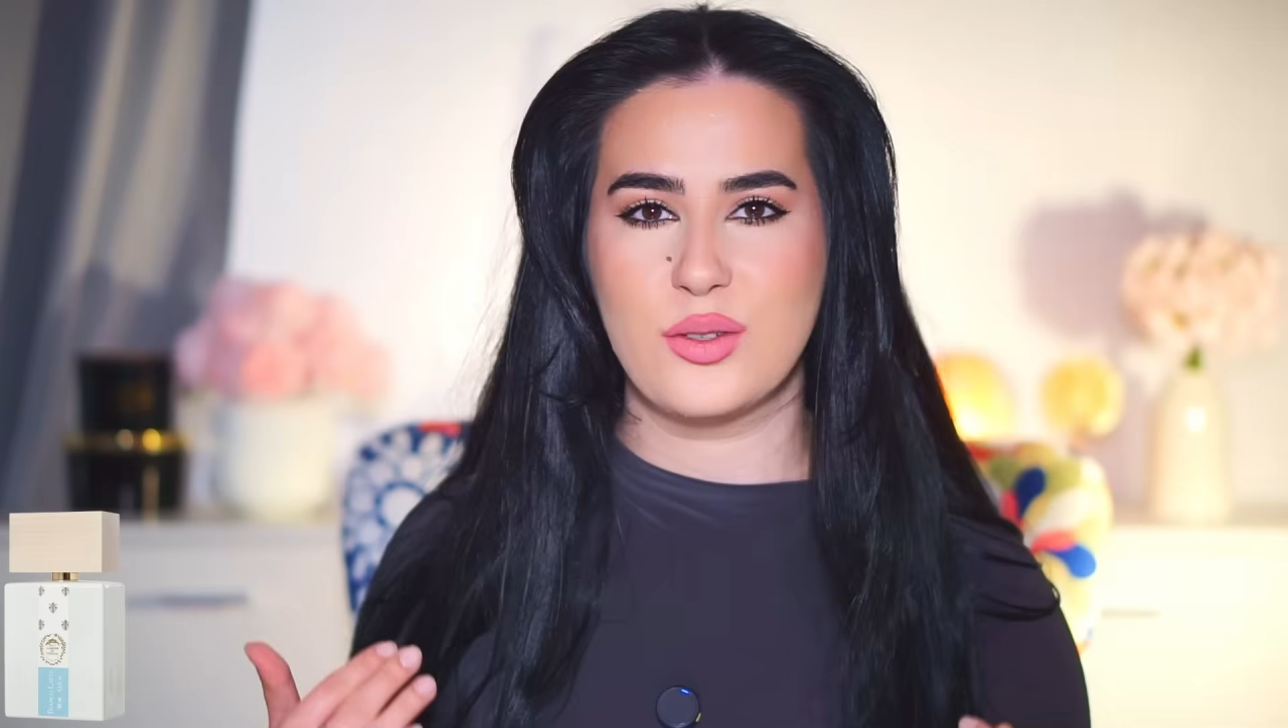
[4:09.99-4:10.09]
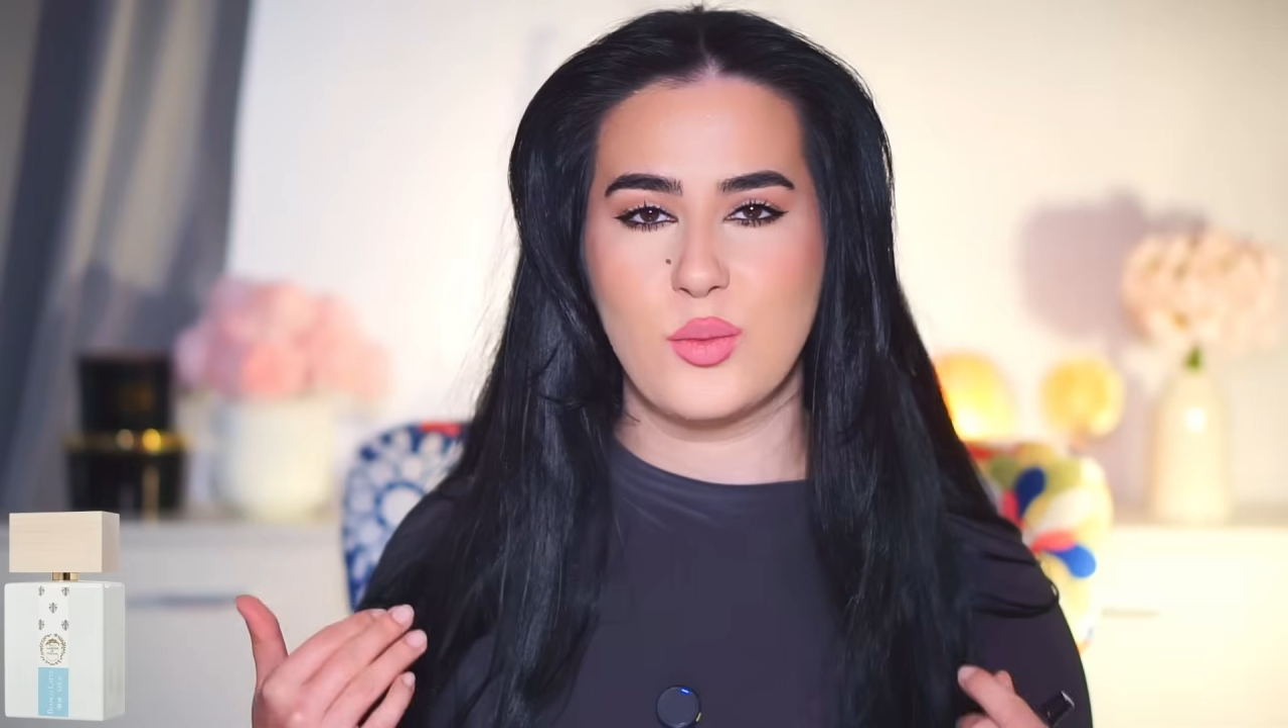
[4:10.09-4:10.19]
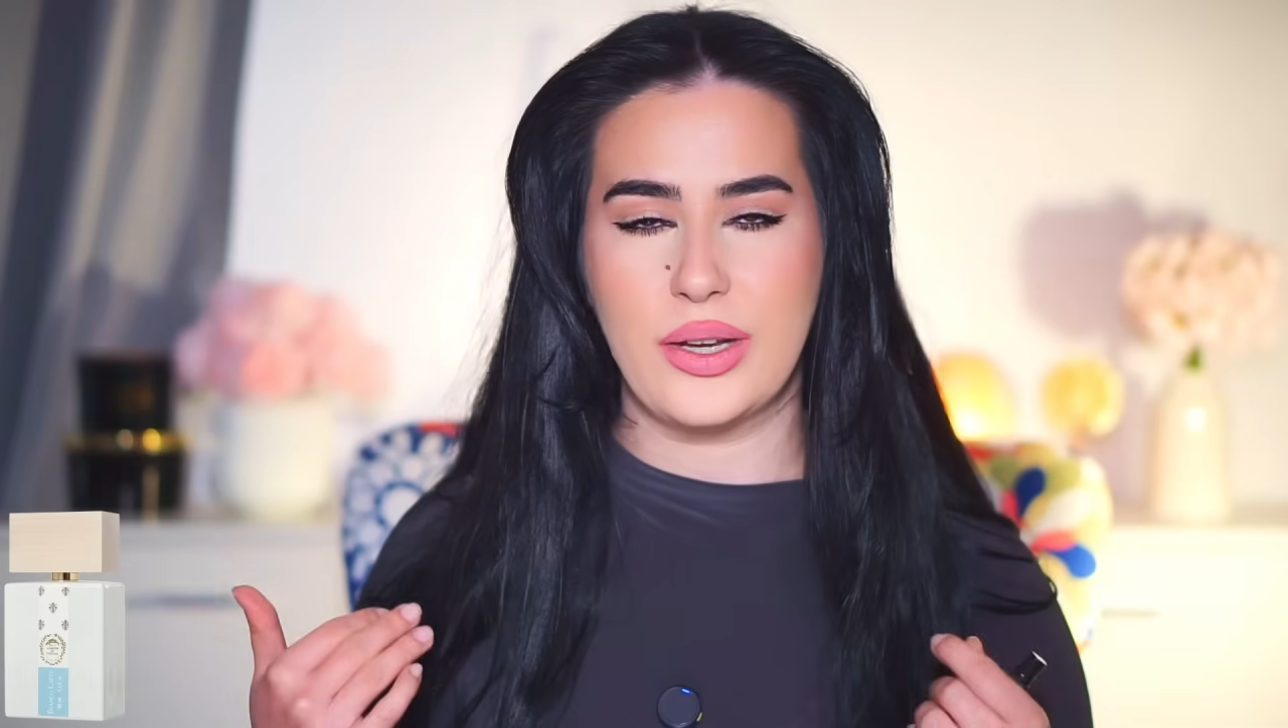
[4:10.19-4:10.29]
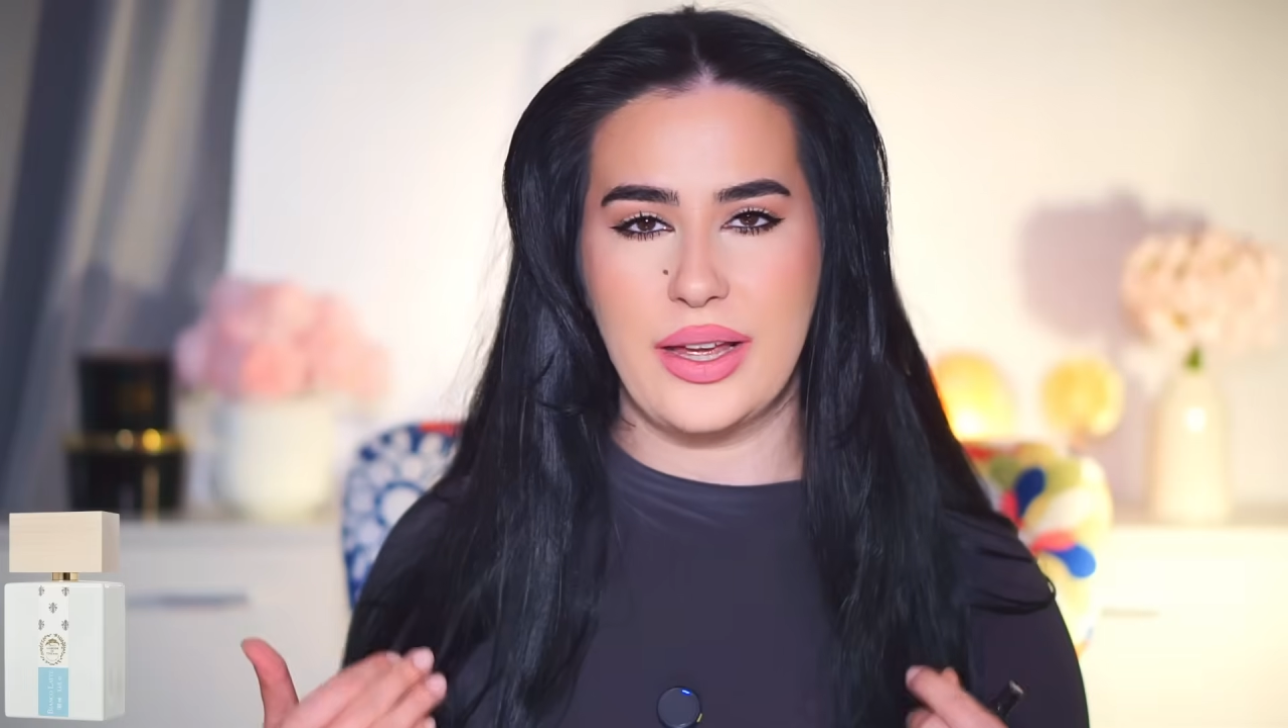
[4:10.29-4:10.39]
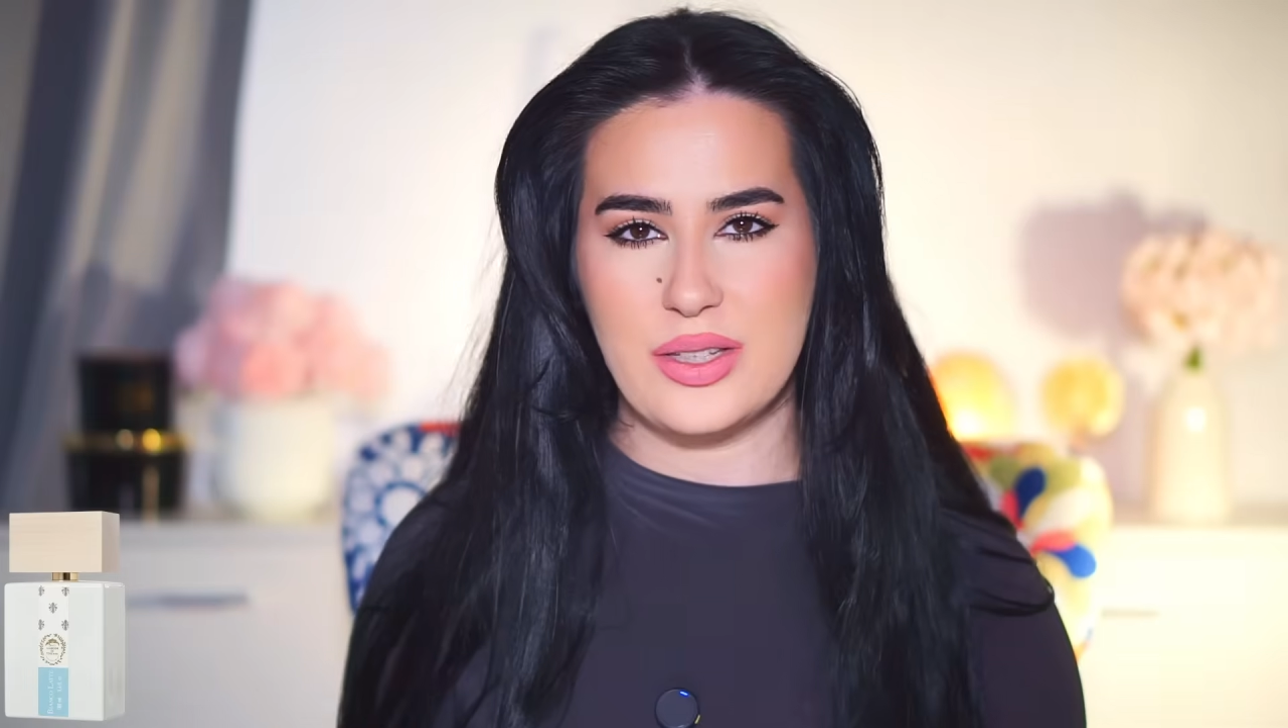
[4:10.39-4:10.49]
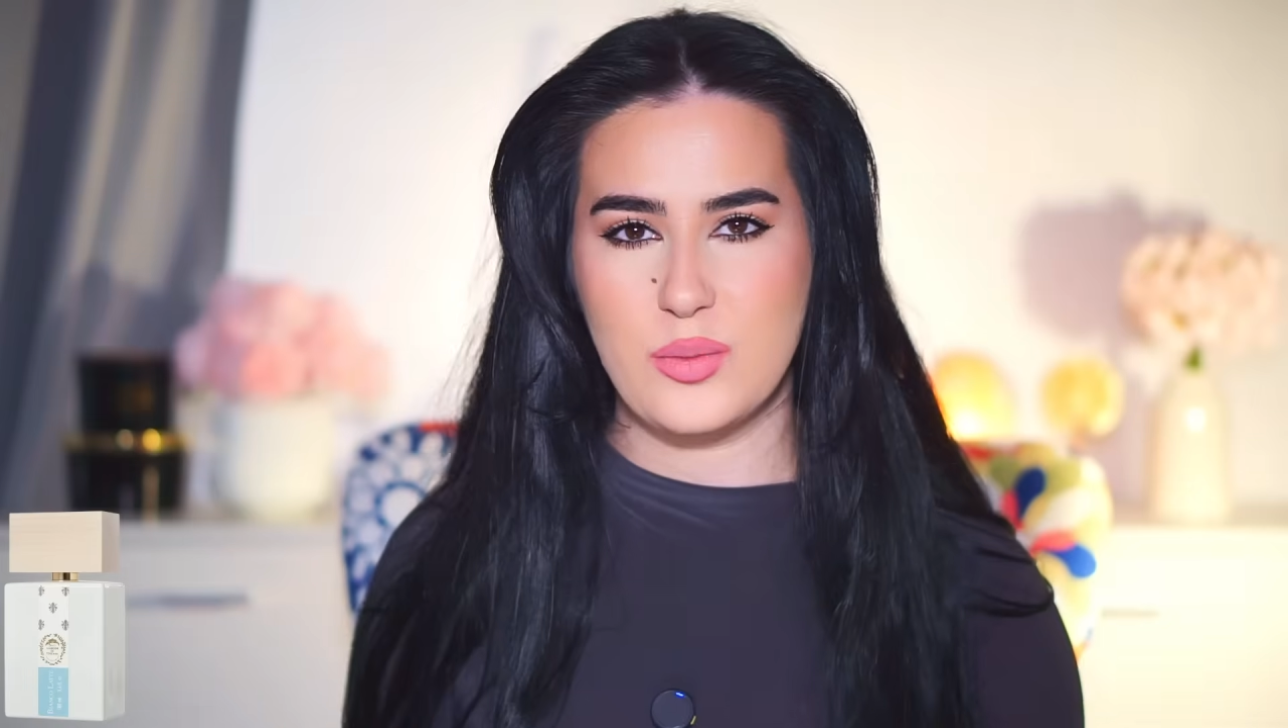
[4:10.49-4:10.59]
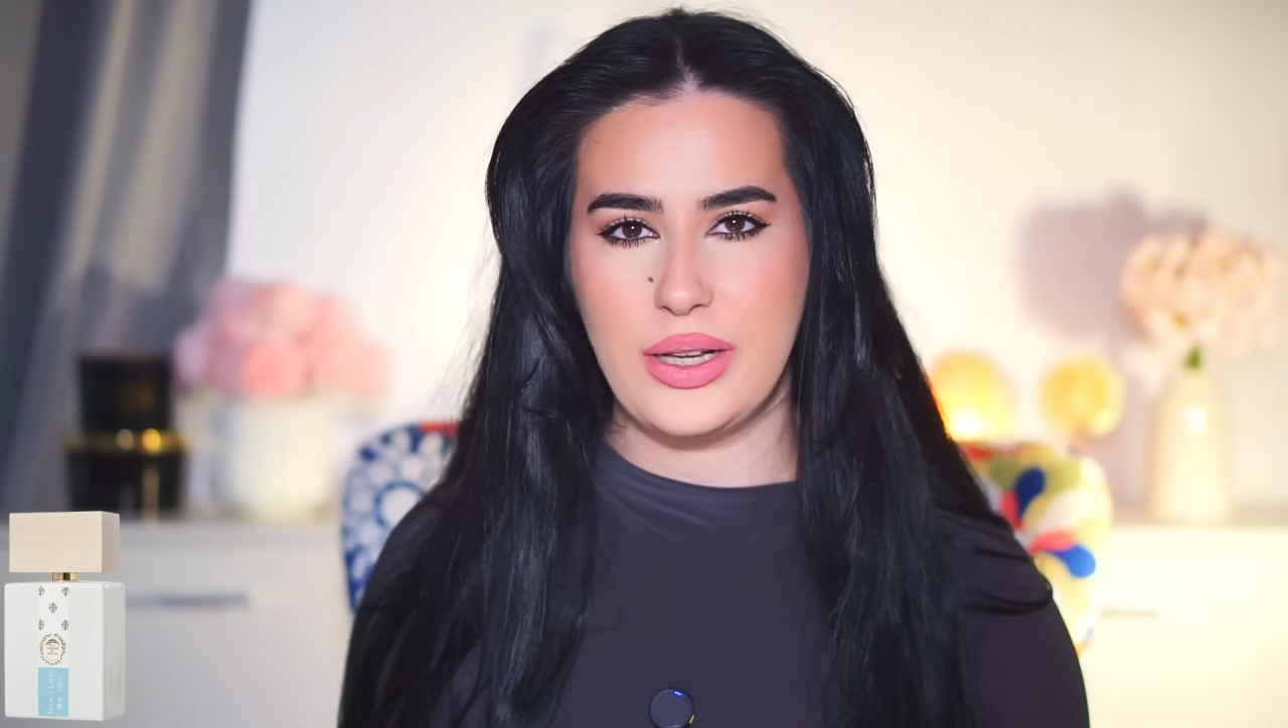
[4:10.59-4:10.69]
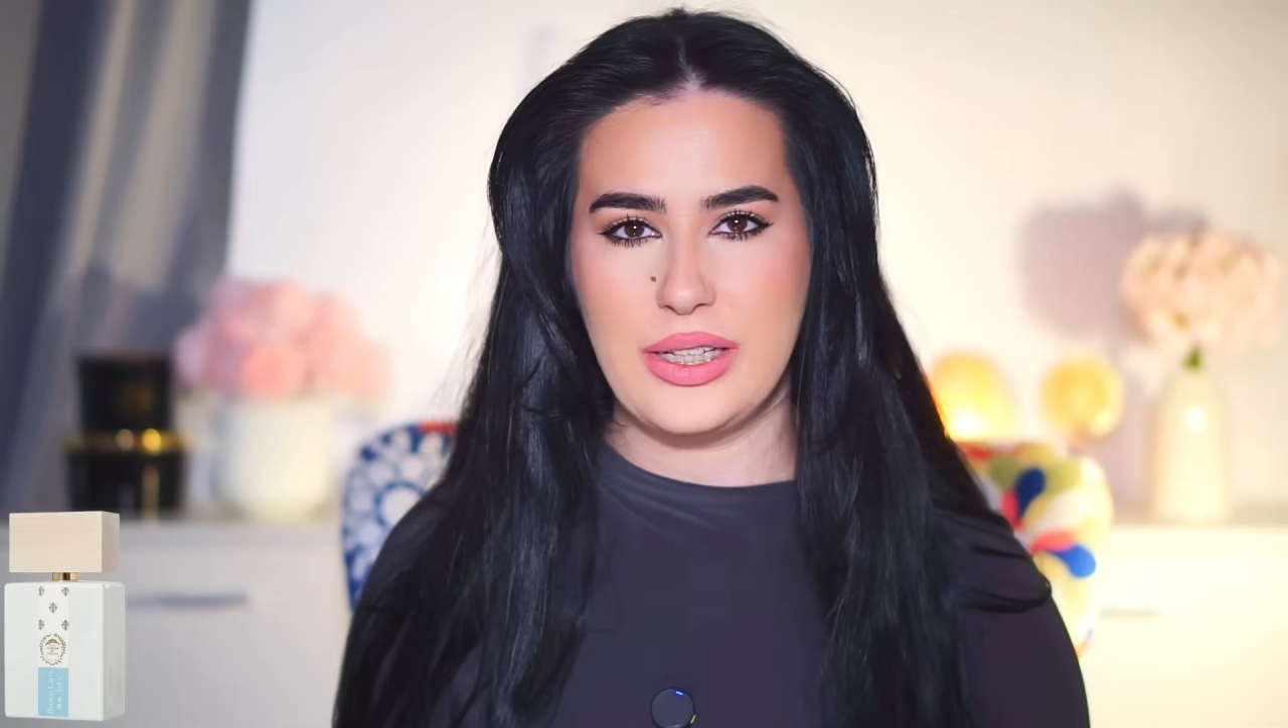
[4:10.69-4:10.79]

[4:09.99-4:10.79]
when I smell